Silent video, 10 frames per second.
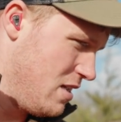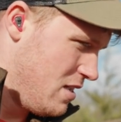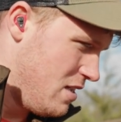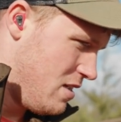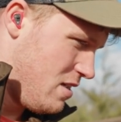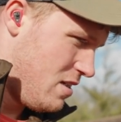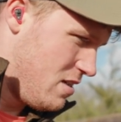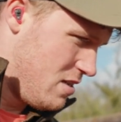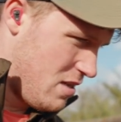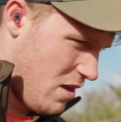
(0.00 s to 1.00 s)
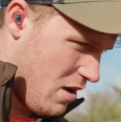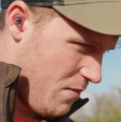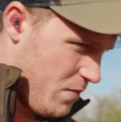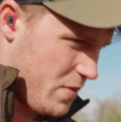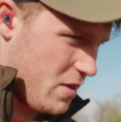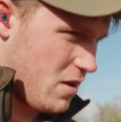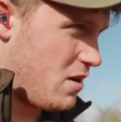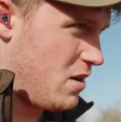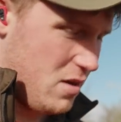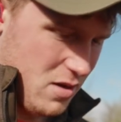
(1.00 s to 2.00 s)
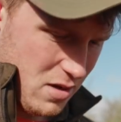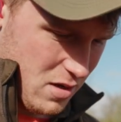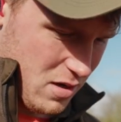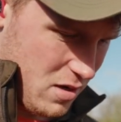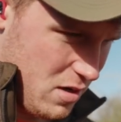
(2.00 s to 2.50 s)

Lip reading: Okay. Can we put it back in the middle, though?